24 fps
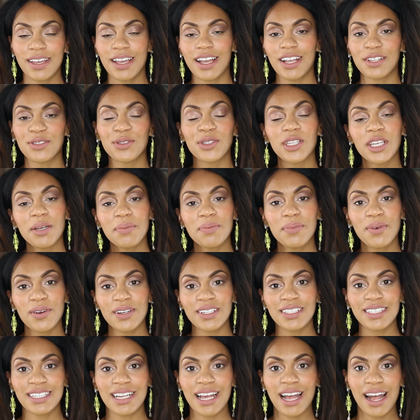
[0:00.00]
It's really
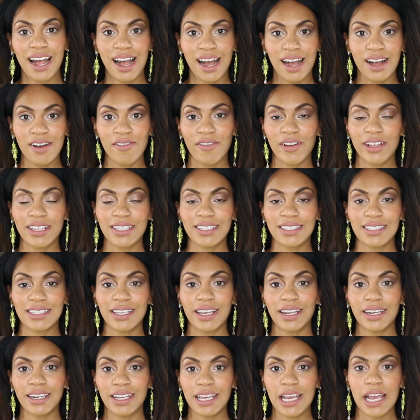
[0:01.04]
important to have a
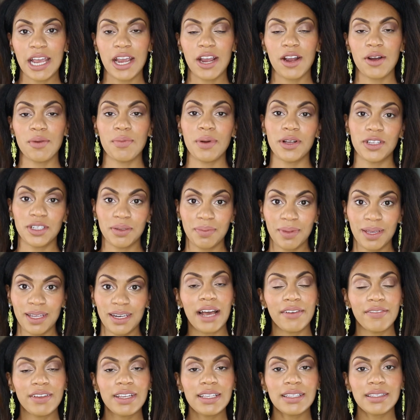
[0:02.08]
skincare regimen.
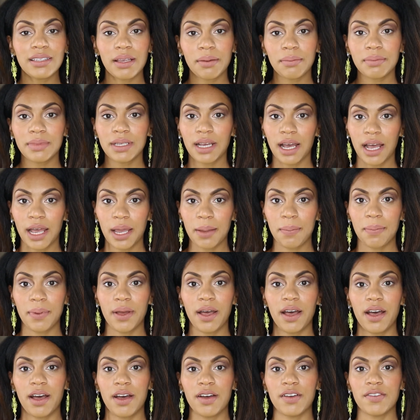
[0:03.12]
Having some type
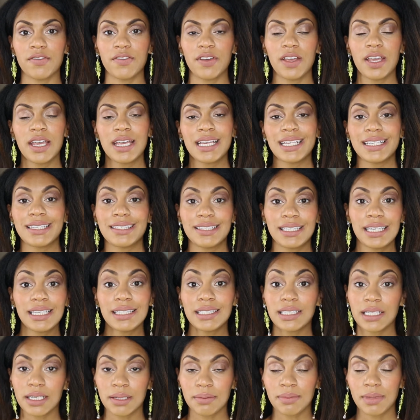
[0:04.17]
of
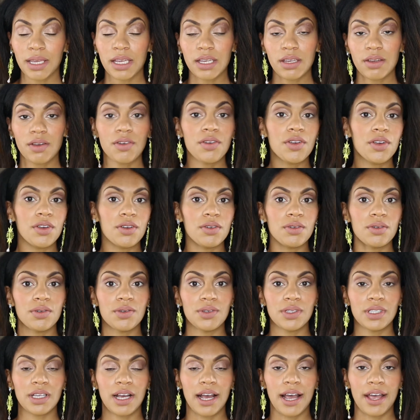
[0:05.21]
system that you
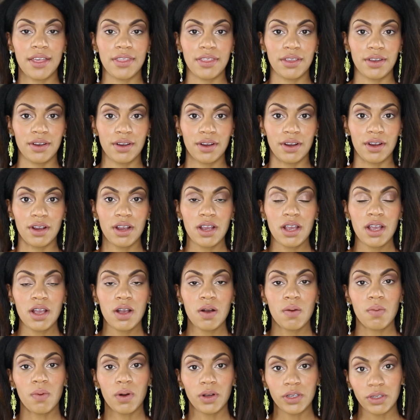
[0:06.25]
use
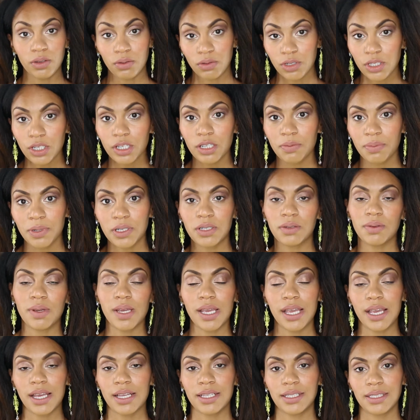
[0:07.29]
you should be
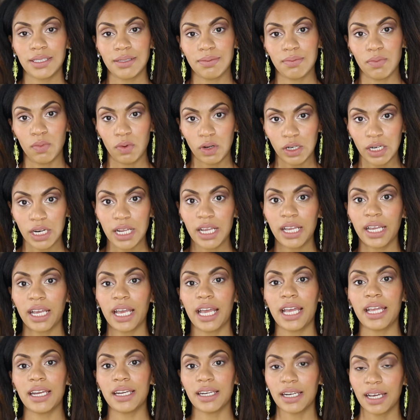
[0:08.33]
doing it morning
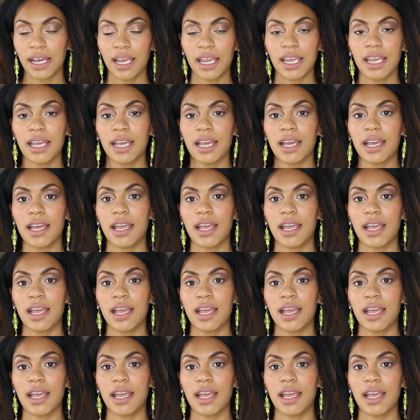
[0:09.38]
and night